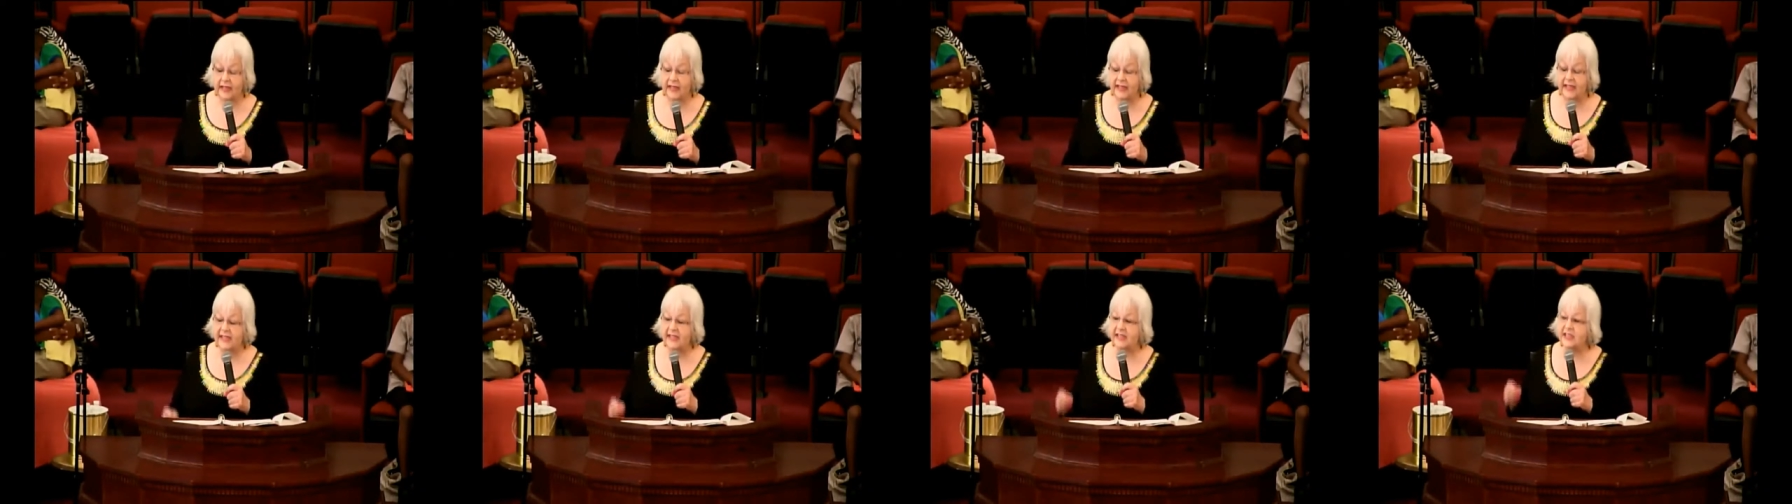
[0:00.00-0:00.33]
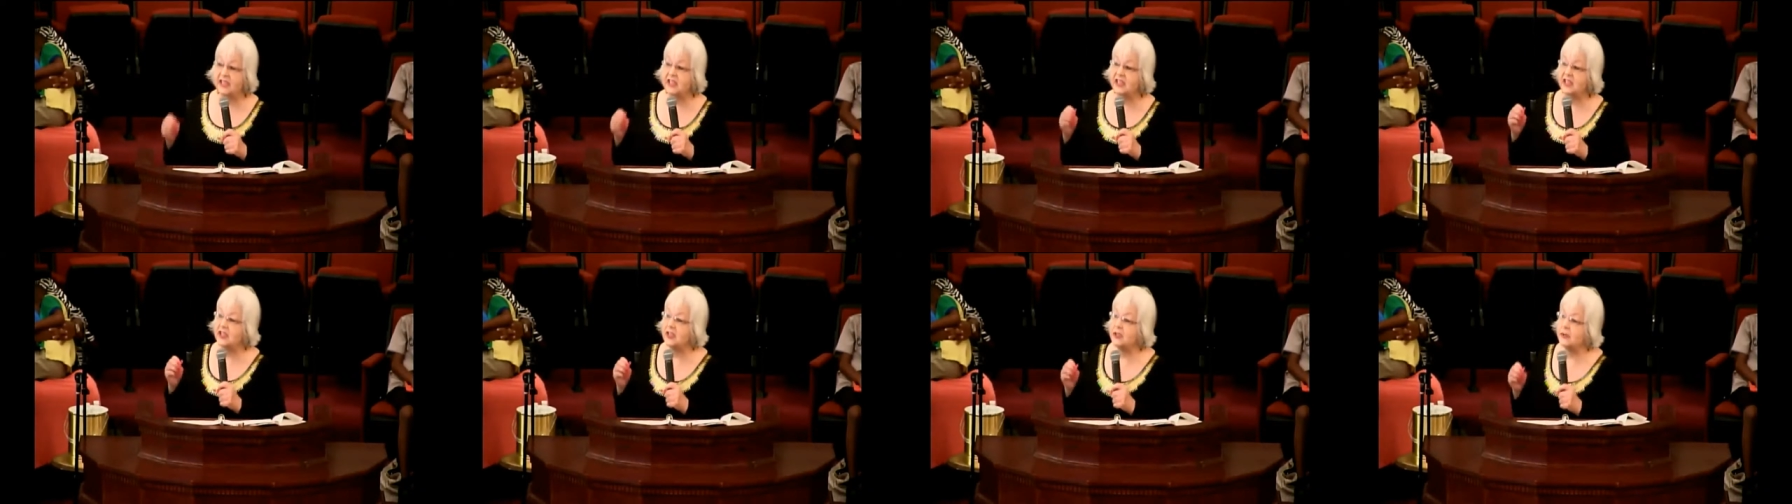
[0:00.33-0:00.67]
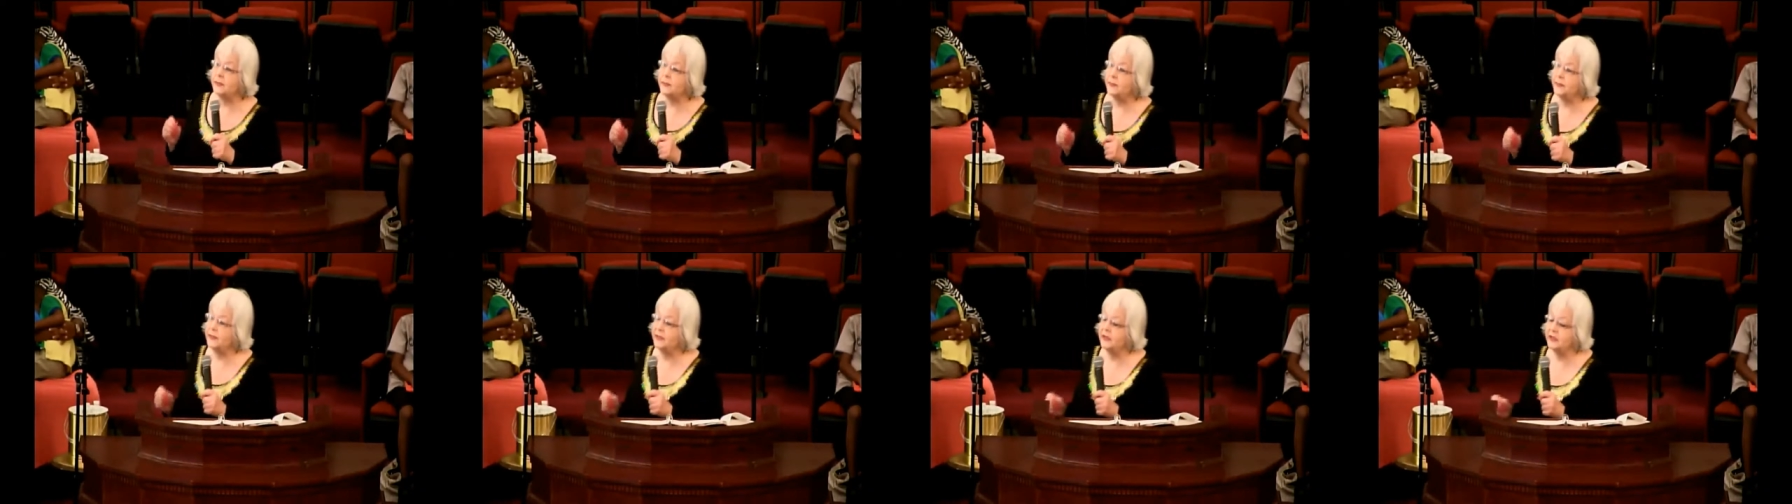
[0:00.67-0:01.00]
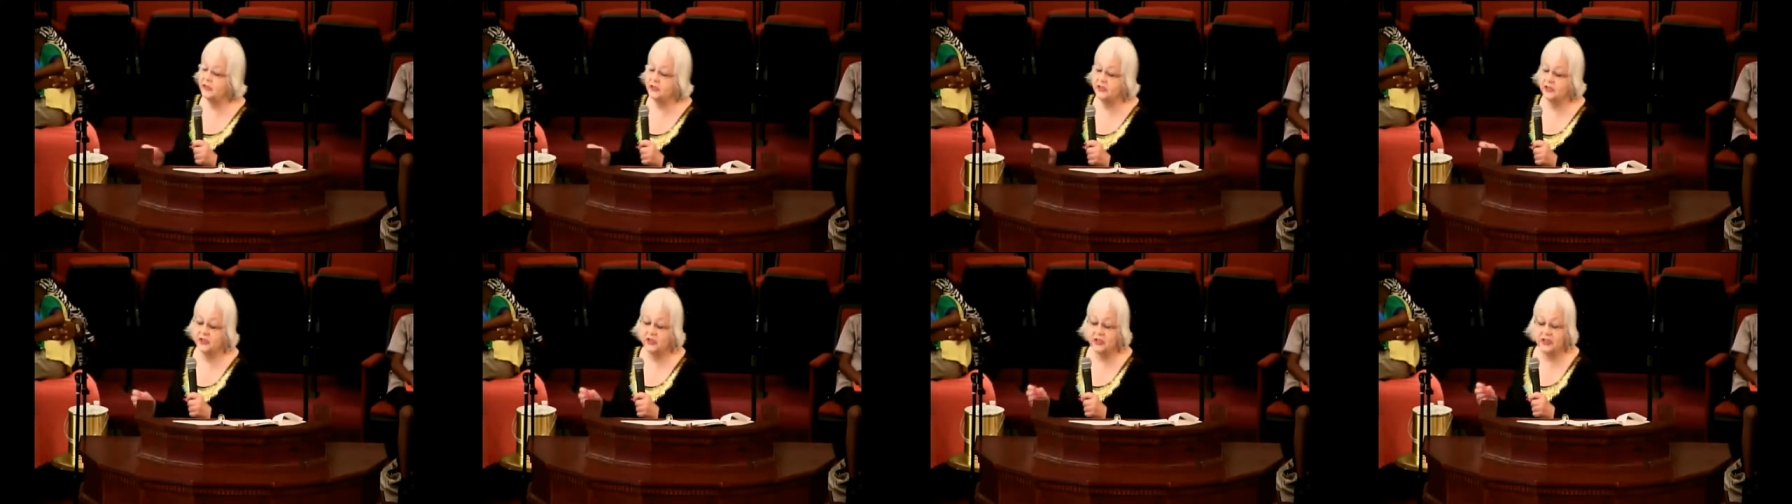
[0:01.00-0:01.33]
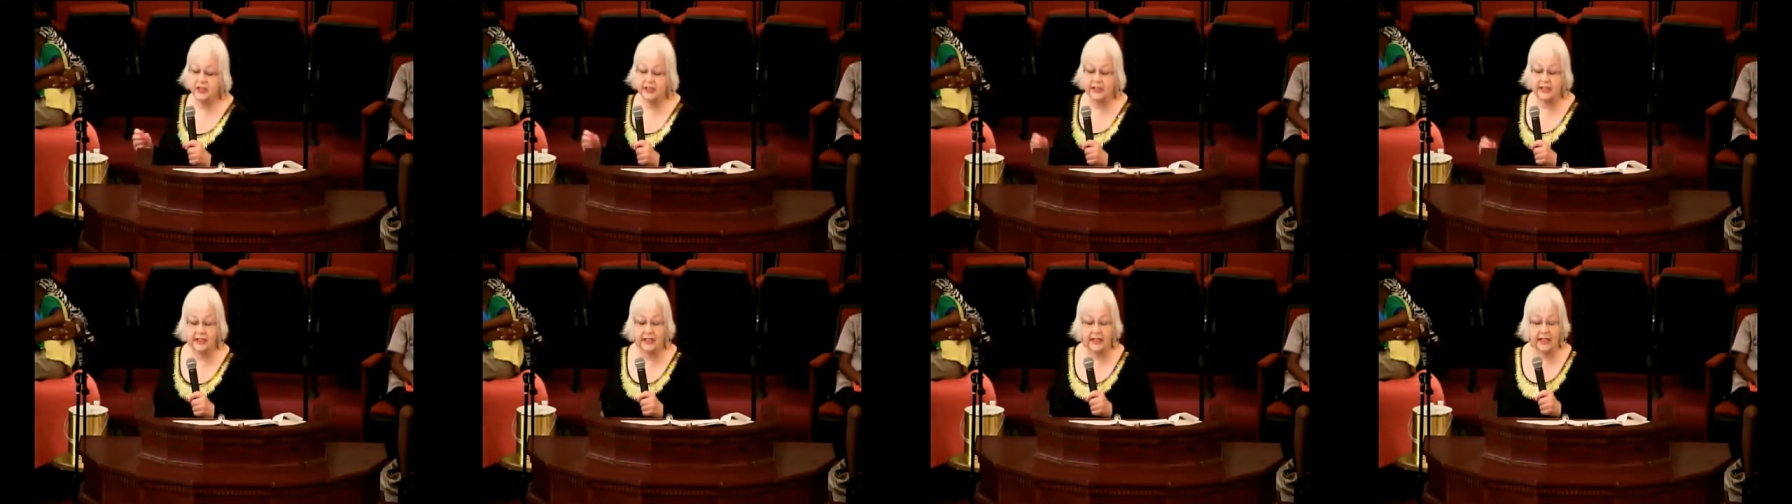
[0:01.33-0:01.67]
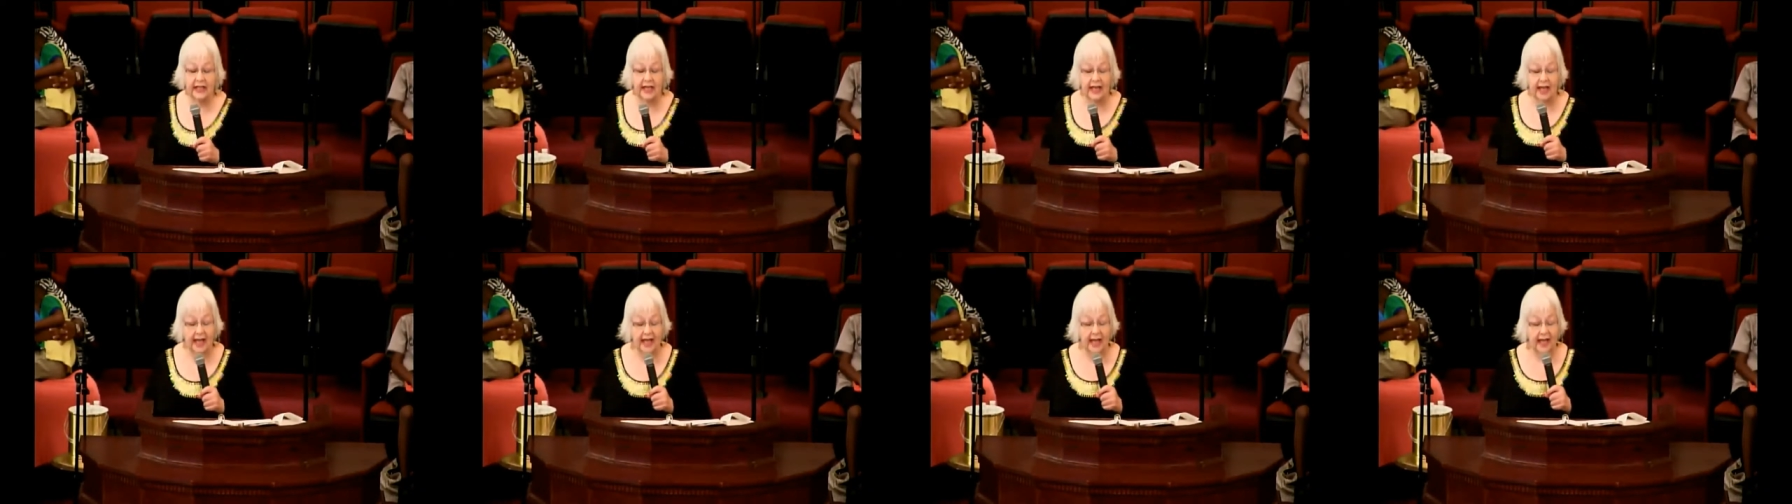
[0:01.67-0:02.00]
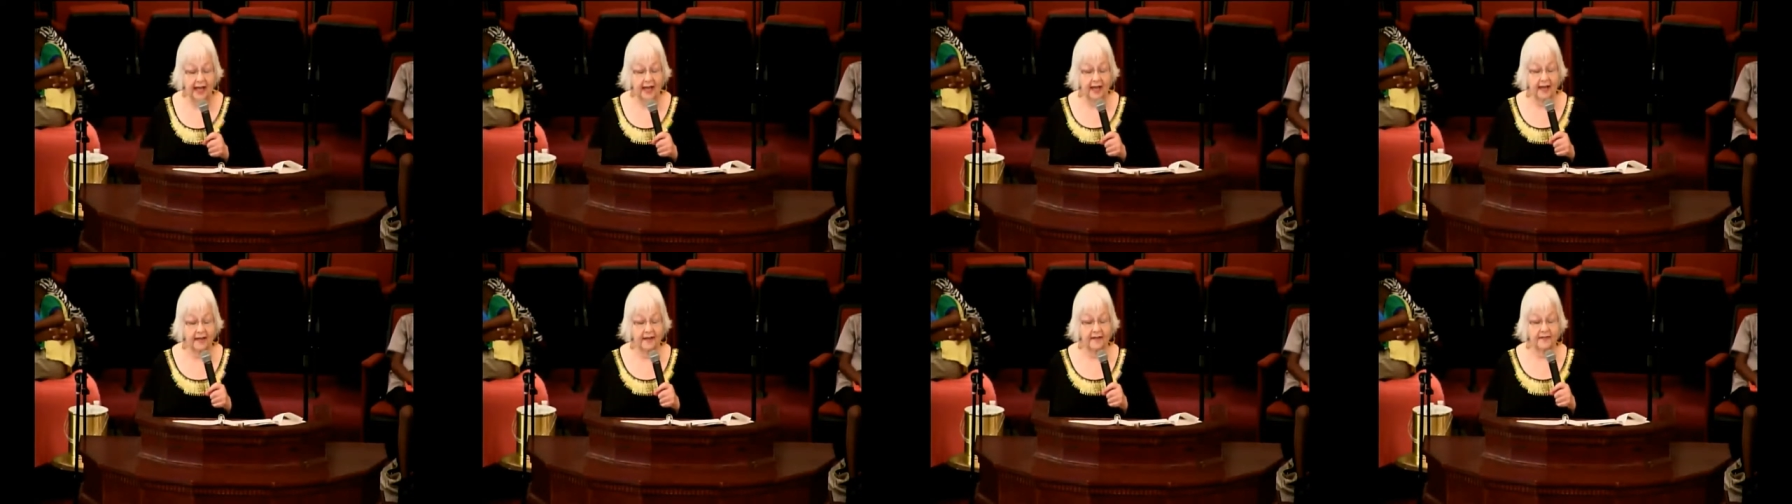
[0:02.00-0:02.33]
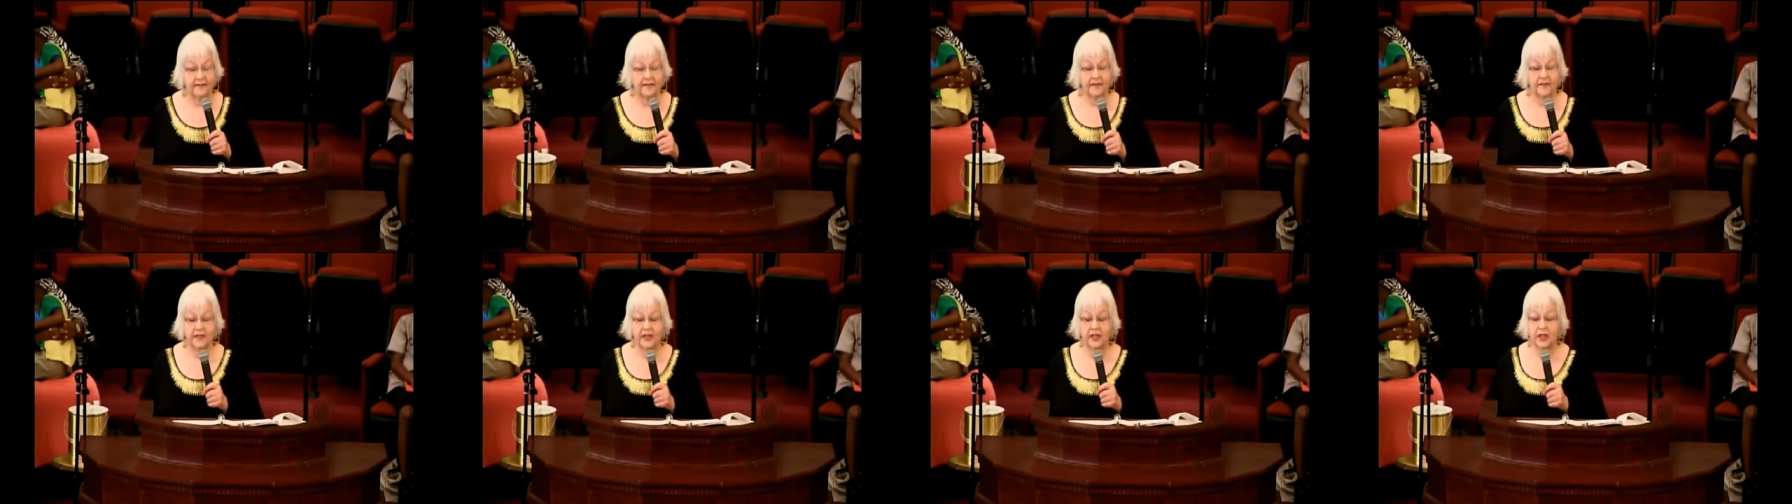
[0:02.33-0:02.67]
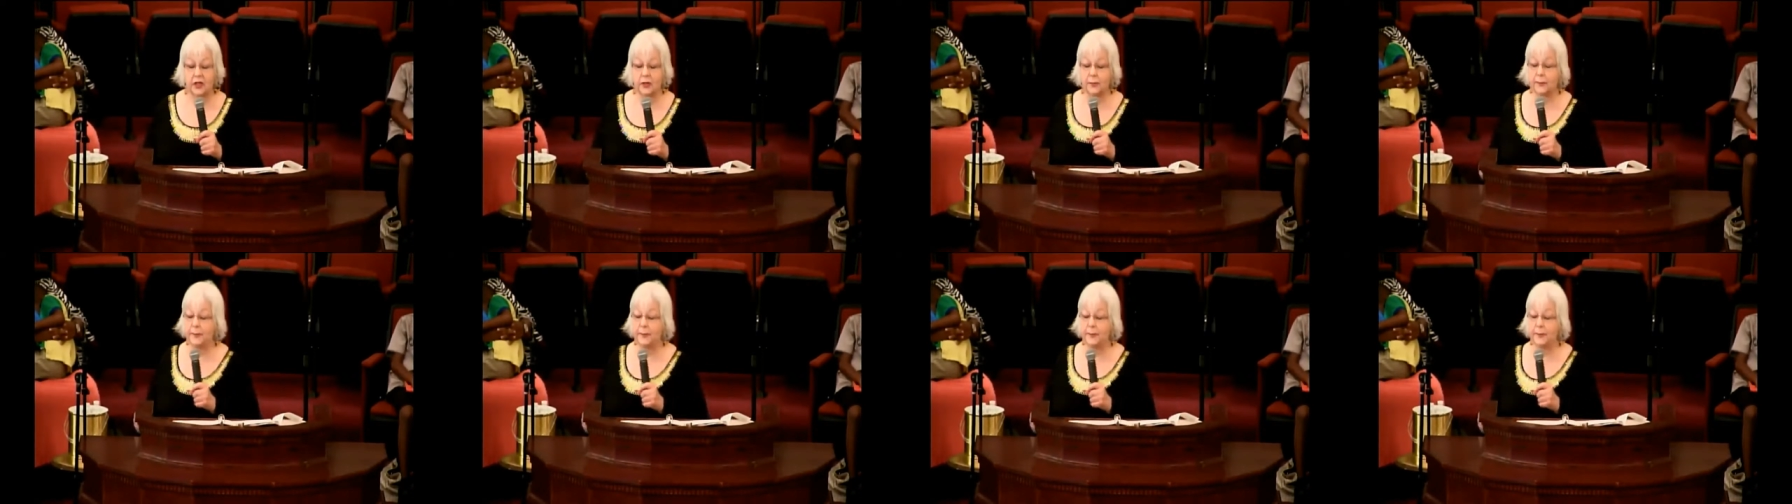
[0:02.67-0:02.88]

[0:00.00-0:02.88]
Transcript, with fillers: It's the spiritually alive that are